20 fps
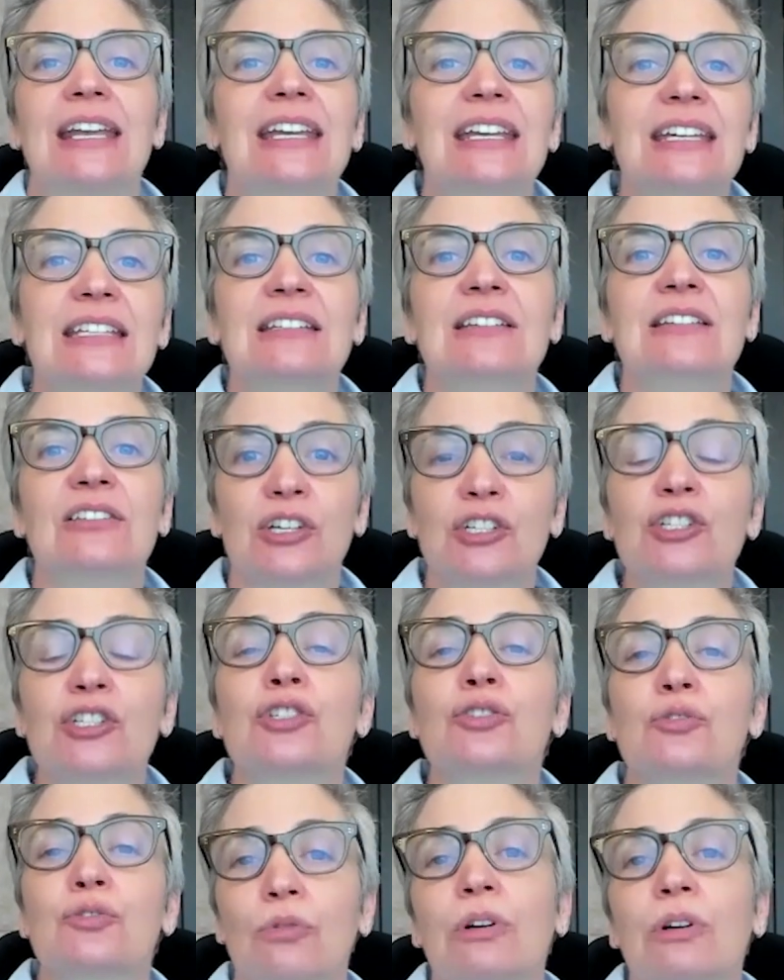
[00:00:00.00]
in the
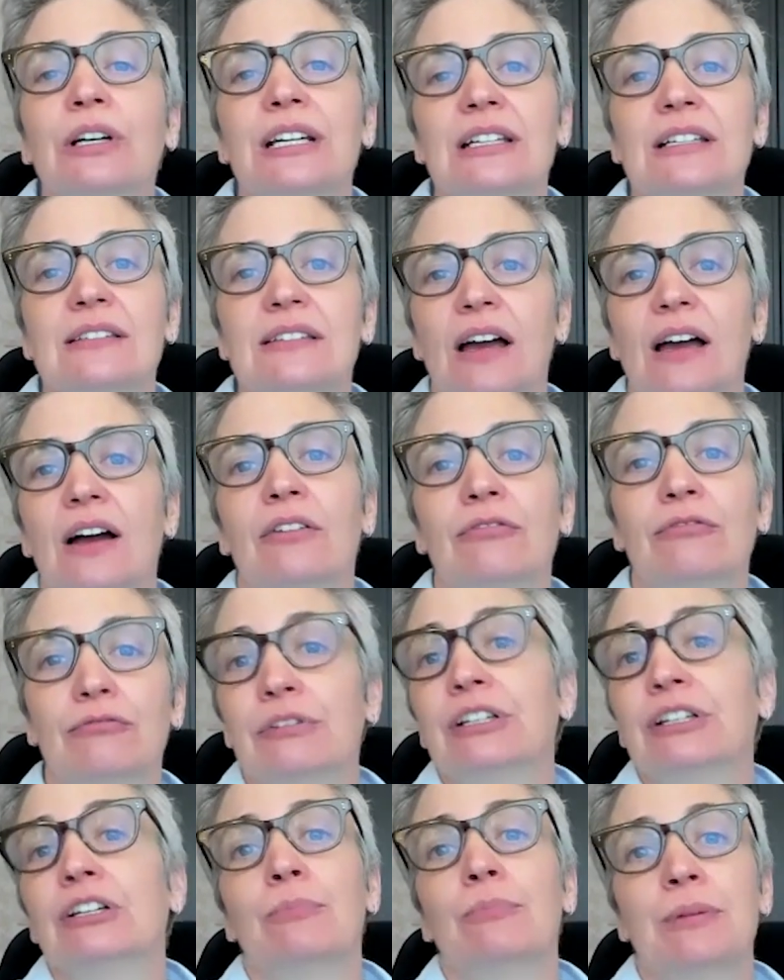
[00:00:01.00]
stories of
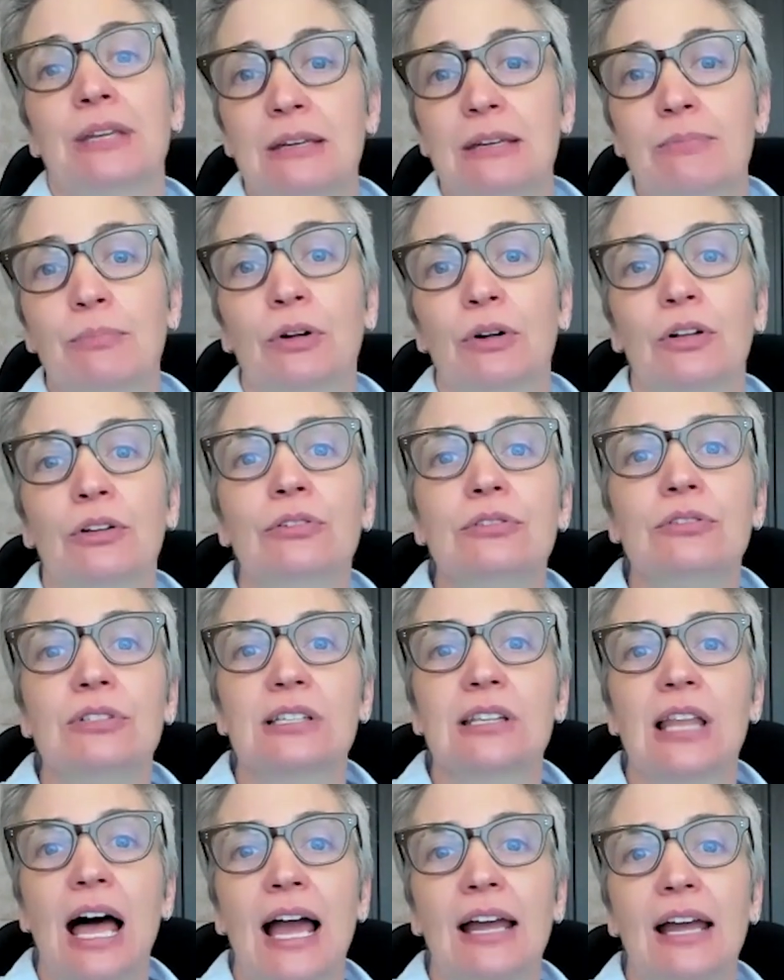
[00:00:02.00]
real people whose
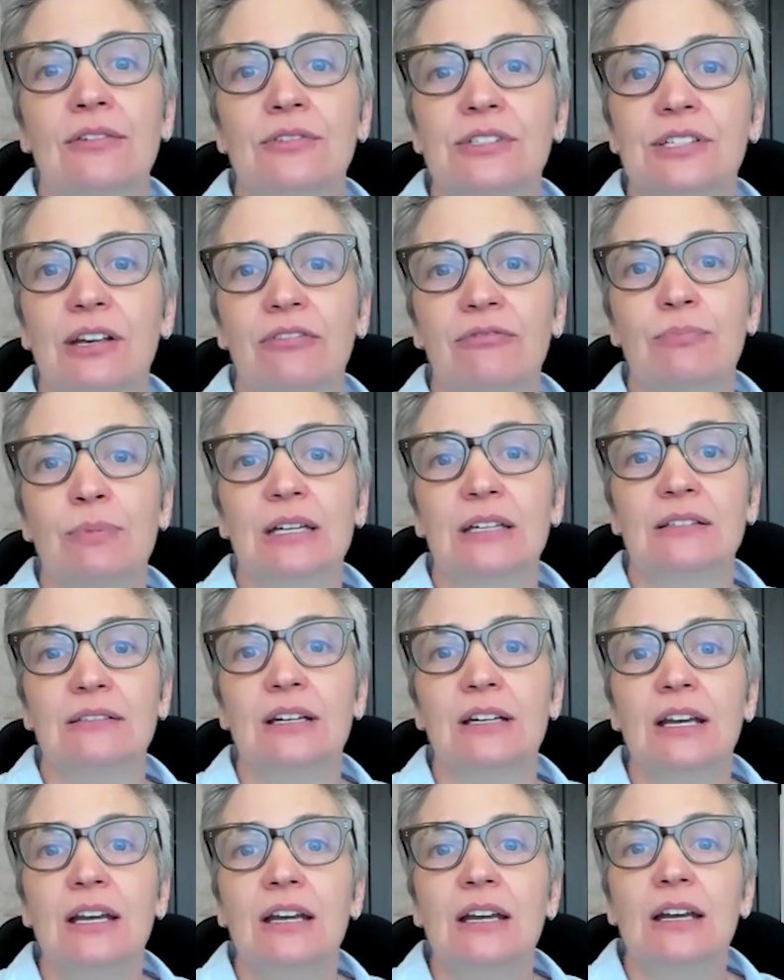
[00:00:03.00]
lives have
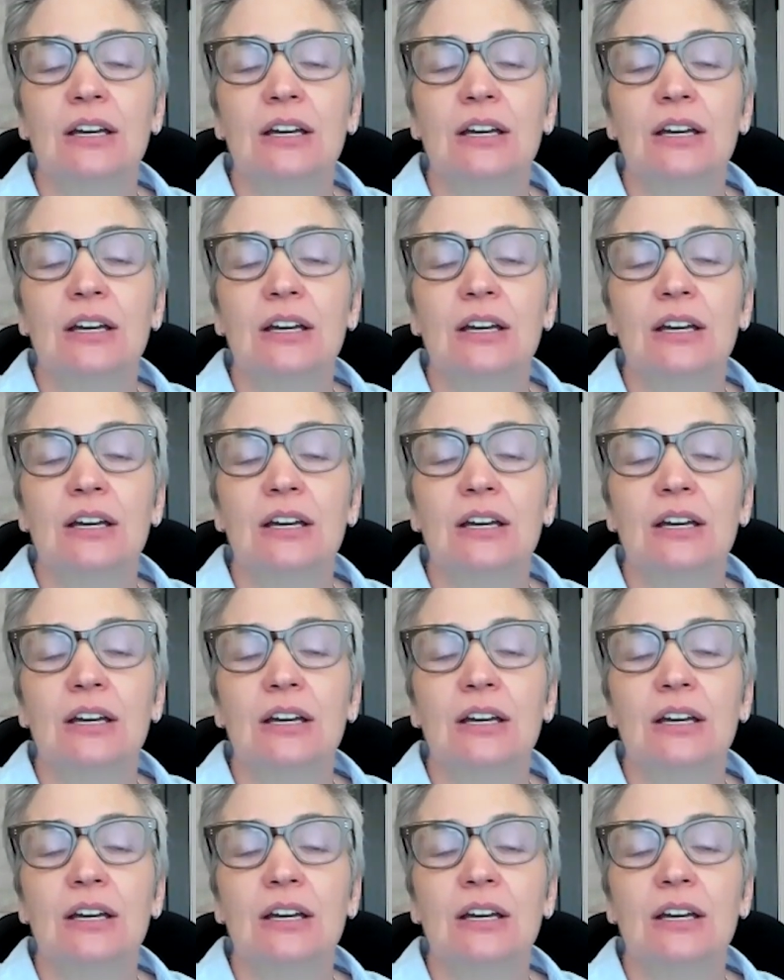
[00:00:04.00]
been